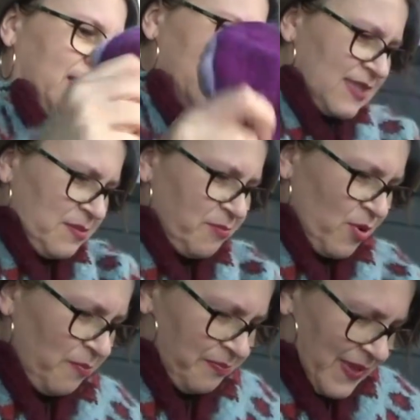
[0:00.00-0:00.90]

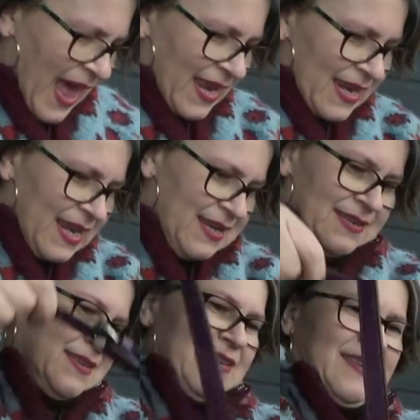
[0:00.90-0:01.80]
simple, handy
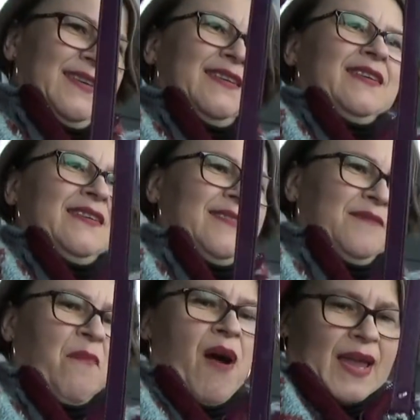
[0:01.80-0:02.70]

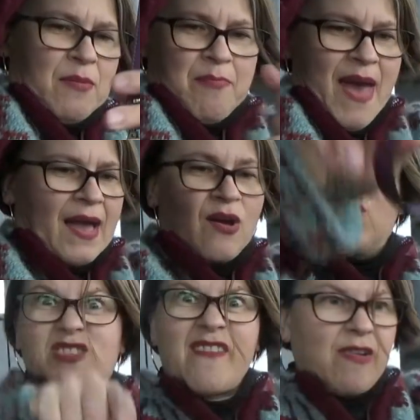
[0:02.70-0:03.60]
market bag or
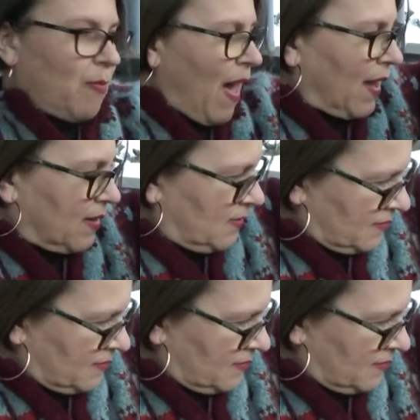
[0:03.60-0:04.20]
travel bag,